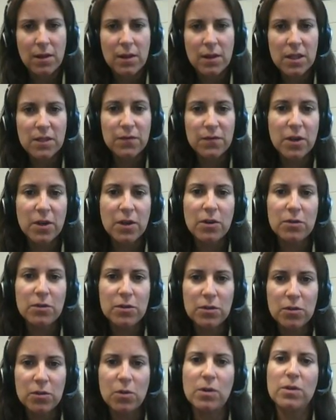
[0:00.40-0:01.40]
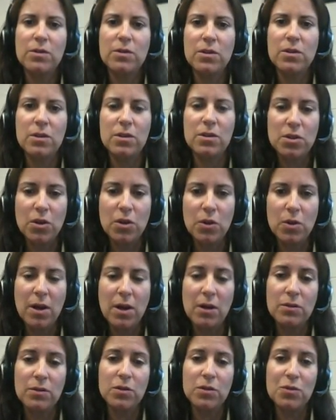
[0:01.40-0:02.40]
This video tutorial is going to show you
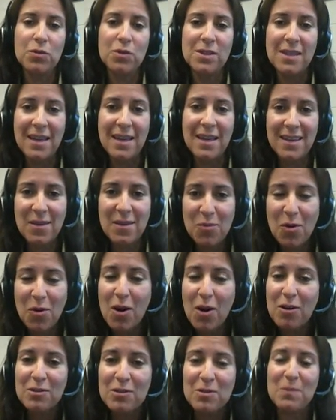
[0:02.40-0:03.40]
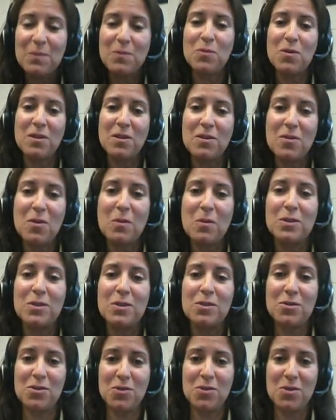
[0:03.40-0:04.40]
how to send a progress report home
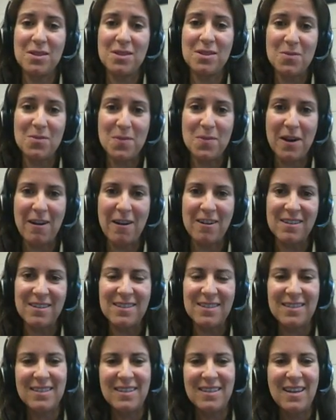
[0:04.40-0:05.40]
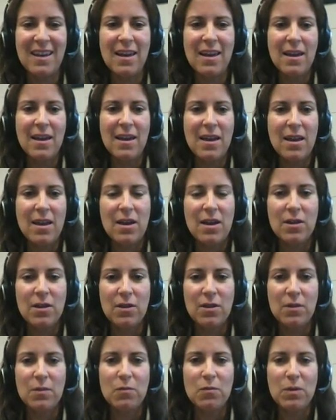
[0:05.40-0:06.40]
to students and parents.
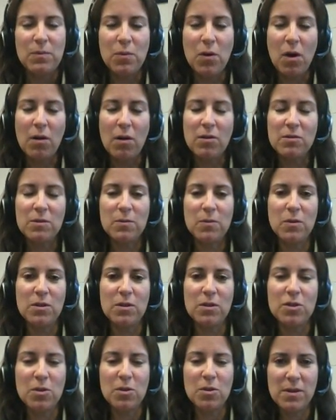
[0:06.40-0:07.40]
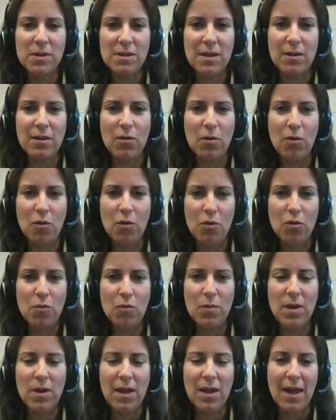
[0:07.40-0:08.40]
Progress reports should be sent
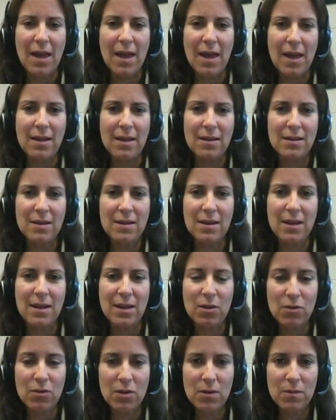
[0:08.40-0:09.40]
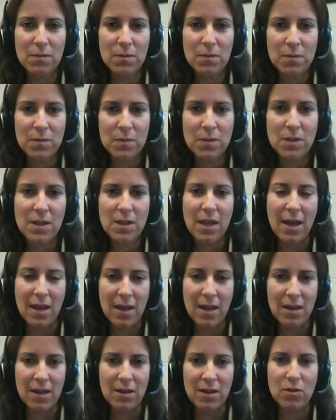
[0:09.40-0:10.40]
home at interims
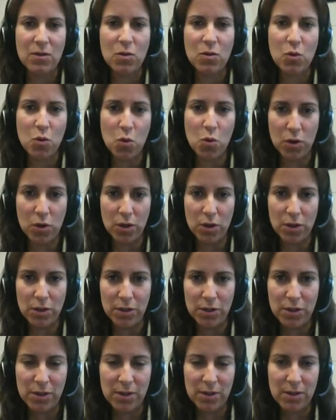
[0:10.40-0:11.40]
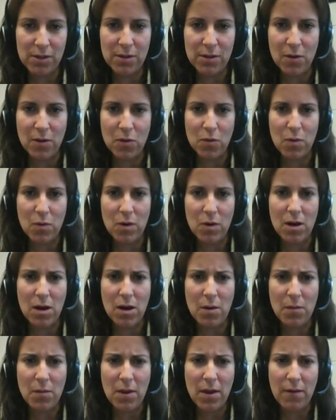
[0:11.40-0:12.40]
and quarters. So
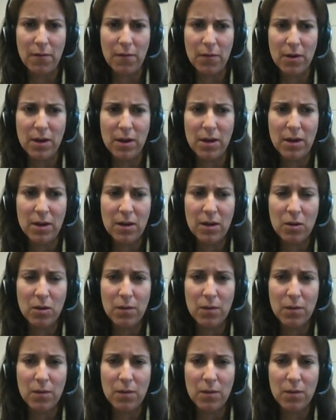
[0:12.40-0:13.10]
every